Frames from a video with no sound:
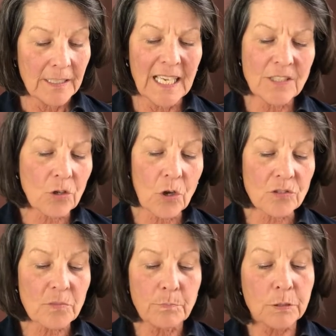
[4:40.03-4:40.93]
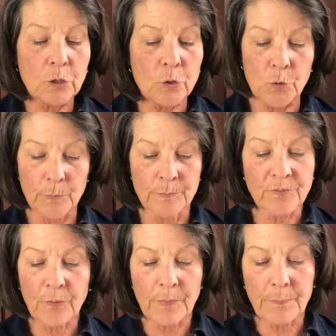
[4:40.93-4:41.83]
exhaust plumes
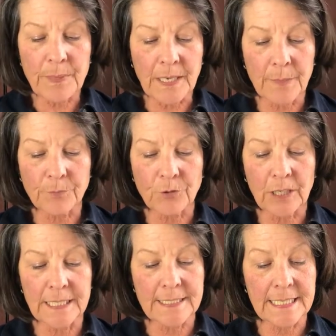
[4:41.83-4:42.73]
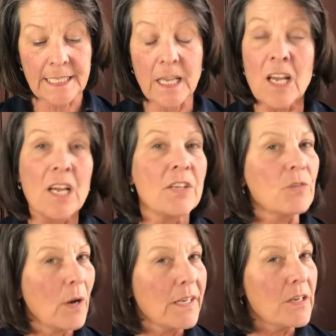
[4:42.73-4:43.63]
from the pickup truck he's in,
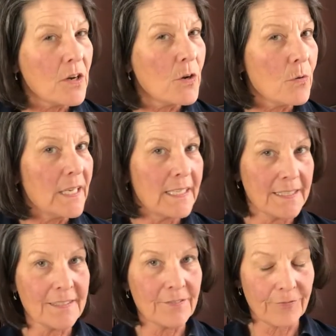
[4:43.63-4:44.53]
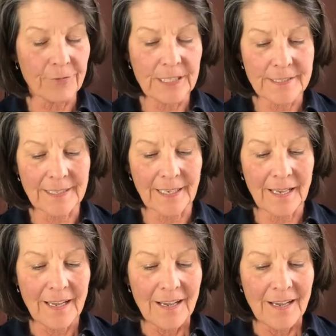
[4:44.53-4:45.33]
so I know he isn't freezing,